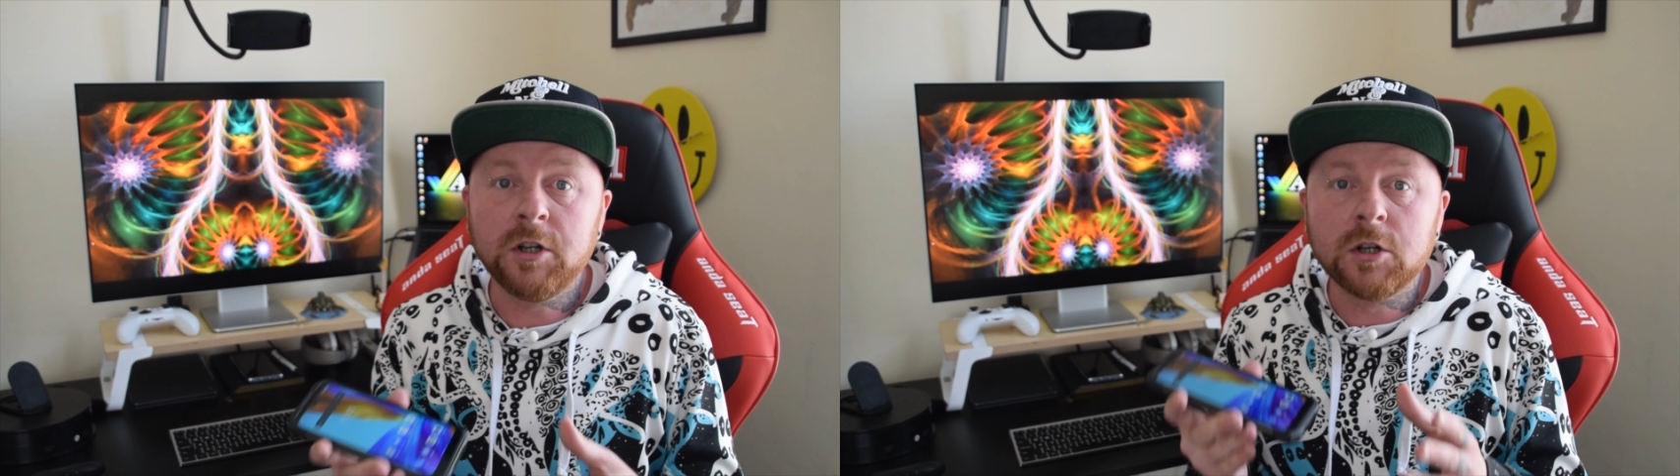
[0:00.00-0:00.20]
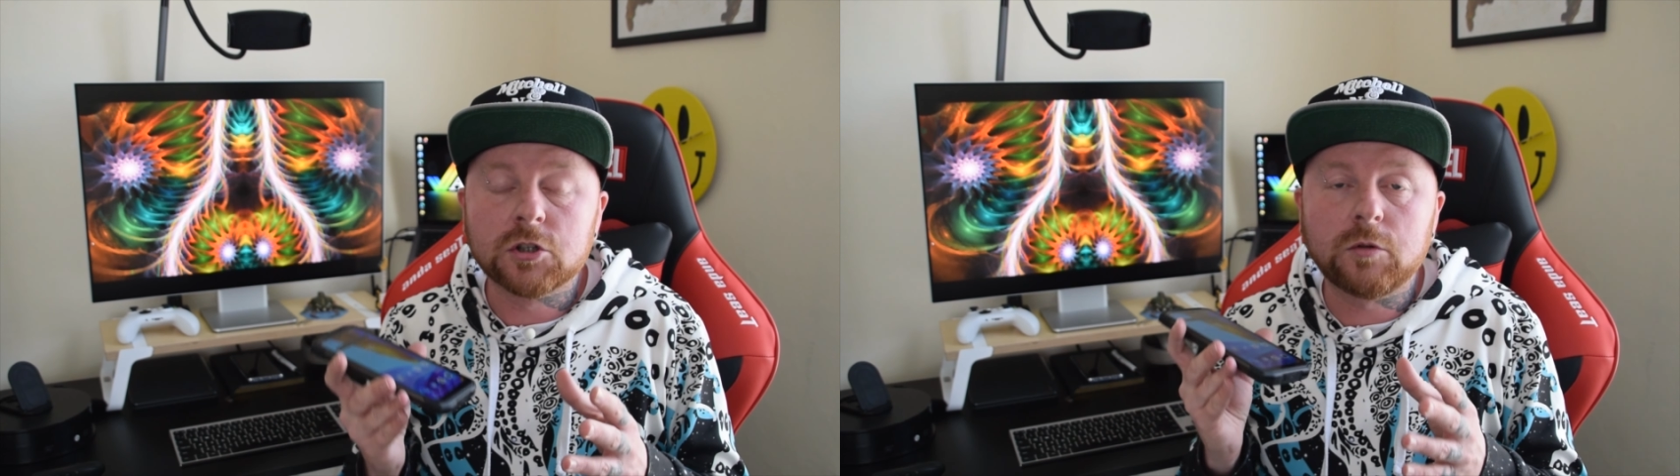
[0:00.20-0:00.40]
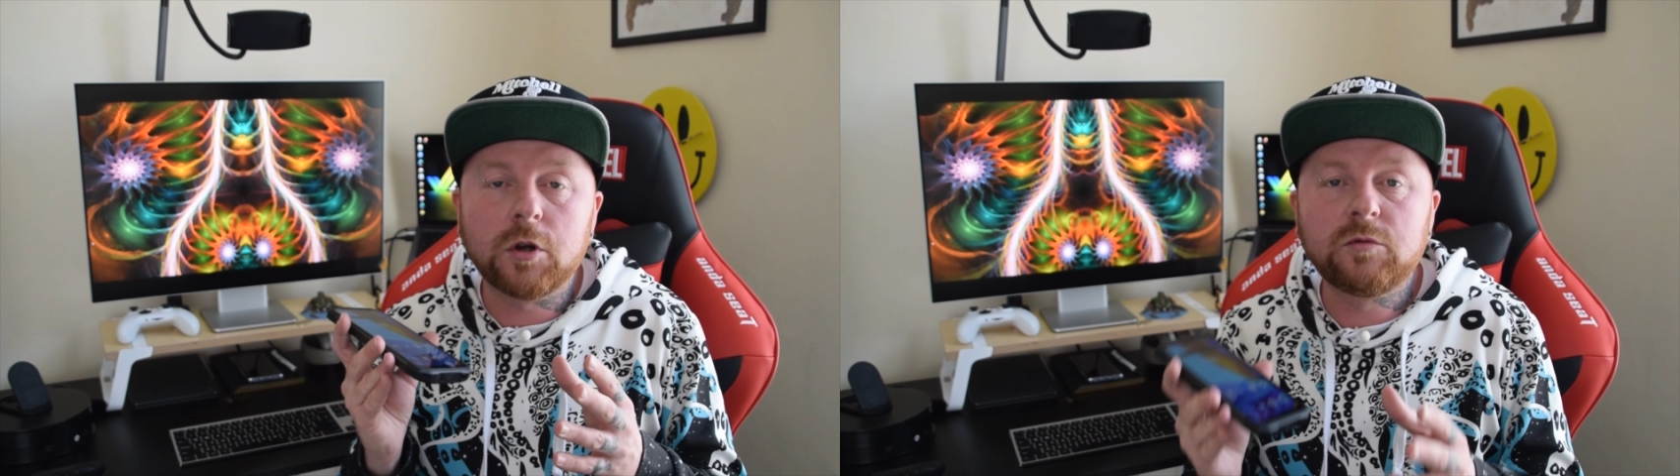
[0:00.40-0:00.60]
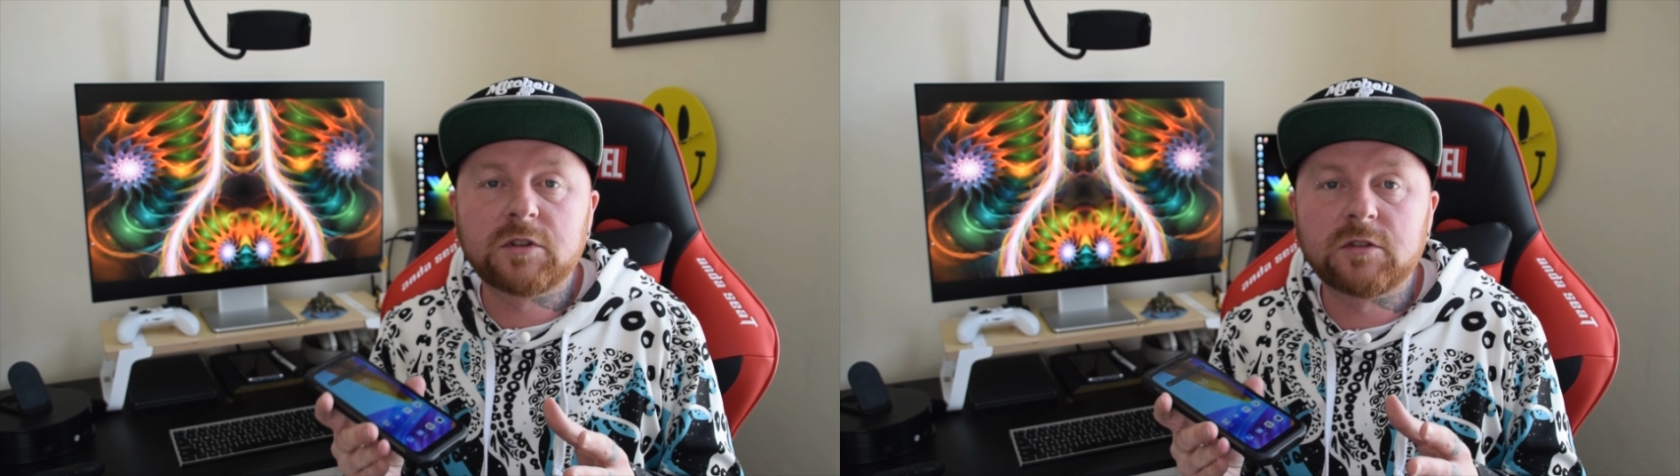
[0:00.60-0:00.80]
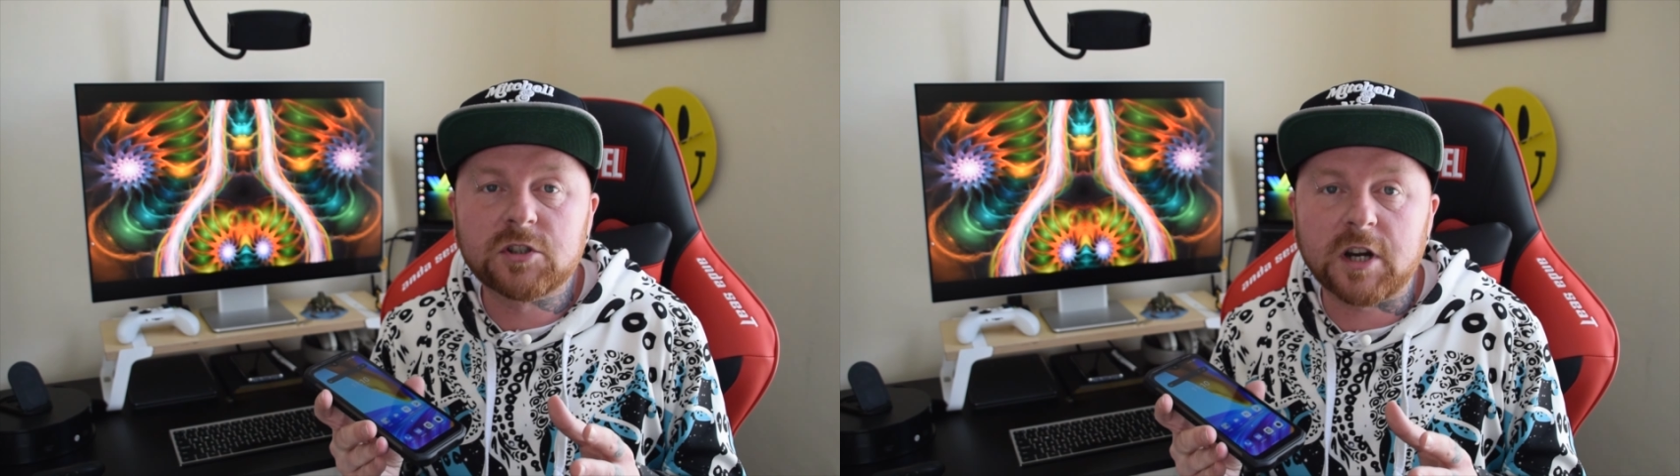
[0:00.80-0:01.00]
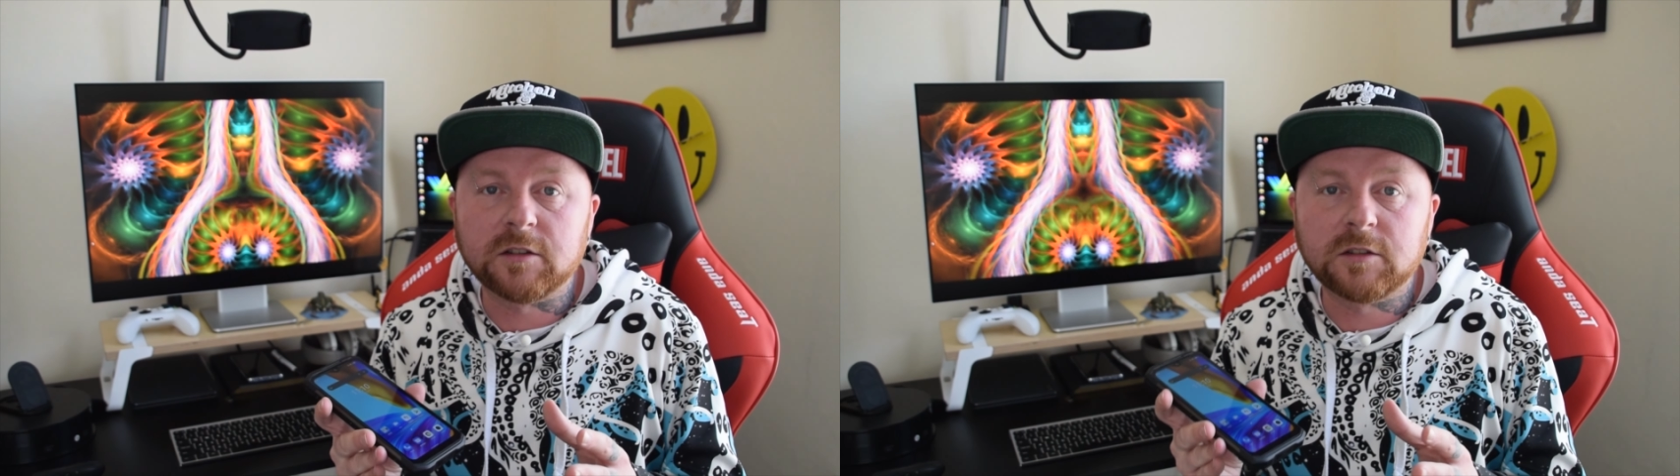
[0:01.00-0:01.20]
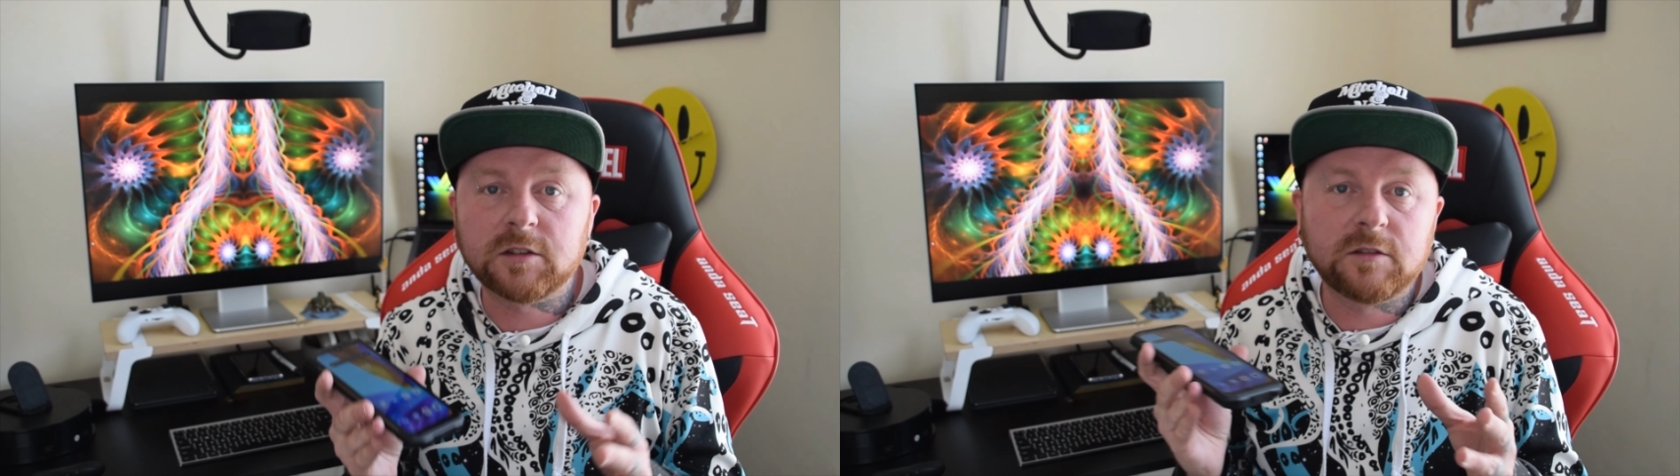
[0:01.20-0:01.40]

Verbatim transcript: so no sand,